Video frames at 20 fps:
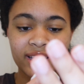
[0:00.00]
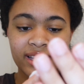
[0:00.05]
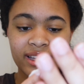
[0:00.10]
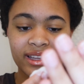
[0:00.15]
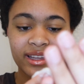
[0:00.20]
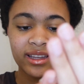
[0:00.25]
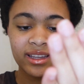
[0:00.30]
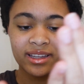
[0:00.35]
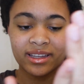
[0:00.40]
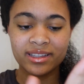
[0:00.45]

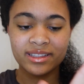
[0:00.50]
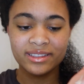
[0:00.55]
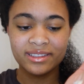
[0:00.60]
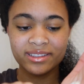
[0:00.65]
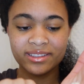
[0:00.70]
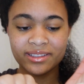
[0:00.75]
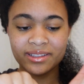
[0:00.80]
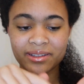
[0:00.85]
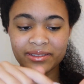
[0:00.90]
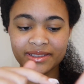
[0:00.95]
And you
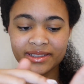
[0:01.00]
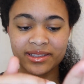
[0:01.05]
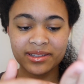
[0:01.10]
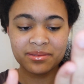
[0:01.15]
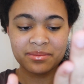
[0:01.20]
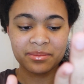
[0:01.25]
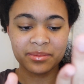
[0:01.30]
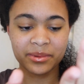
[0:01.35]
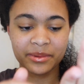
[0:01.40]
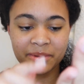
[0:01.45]
can always
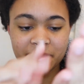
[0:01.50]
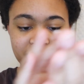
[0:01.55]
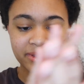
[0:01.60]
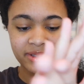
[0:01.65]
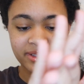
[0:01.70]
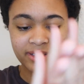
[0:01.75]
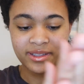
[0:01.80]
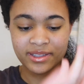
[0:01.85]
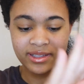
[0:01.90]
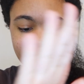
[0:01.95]
get more
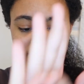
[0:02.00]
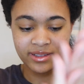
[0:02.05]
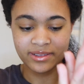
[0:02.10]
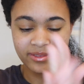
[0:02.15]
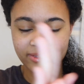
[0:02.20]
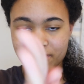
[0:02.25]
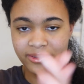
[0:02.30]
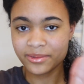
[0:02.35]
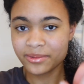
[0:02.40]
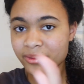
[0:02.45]

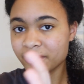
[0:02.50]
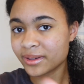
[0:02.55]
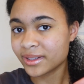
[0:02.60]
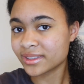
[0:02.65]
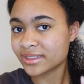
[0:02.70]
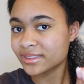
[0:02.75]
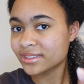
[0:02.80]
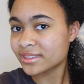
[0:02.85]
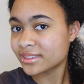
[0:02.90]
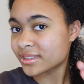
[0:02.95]
if you
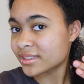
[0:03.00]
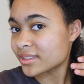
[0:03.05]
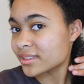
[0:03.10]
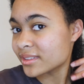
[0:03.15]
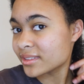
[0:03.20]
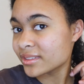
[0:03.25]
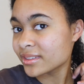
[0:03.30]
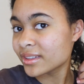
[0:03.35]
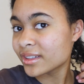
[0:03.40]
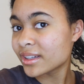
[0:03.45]
want
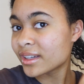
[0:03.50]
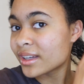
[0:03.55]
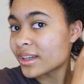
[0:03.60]
to.